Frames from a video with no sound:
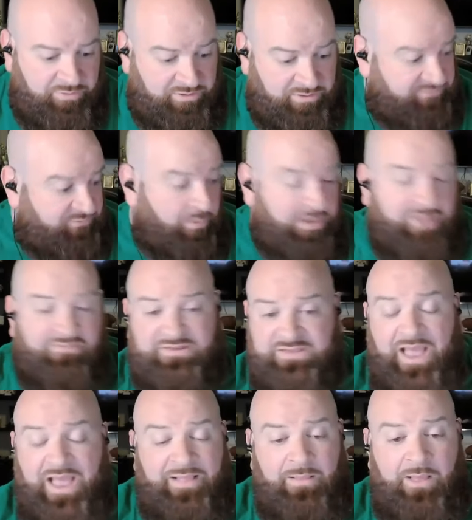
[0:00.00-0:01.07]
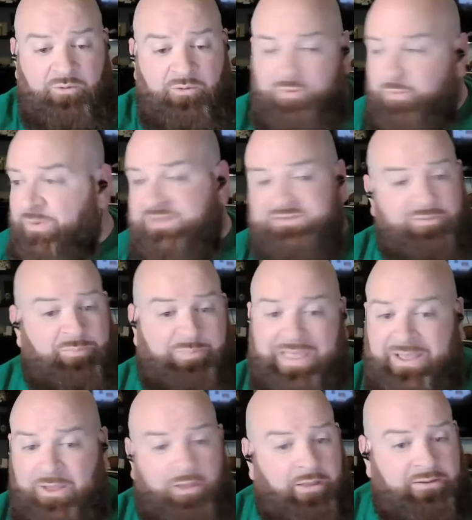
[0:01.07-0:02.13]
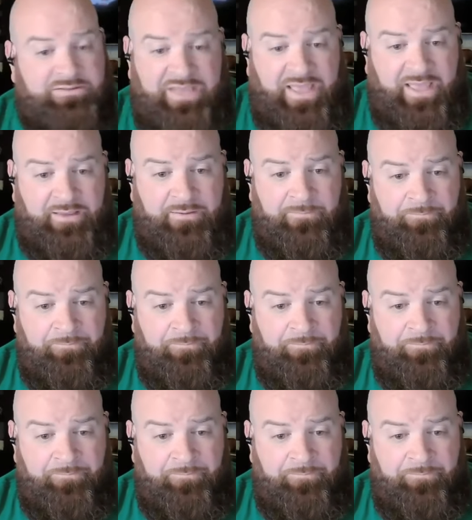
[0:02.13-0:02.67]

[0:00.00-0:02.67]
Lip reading: Because if you want to have a dialogue with me, we can debate all day.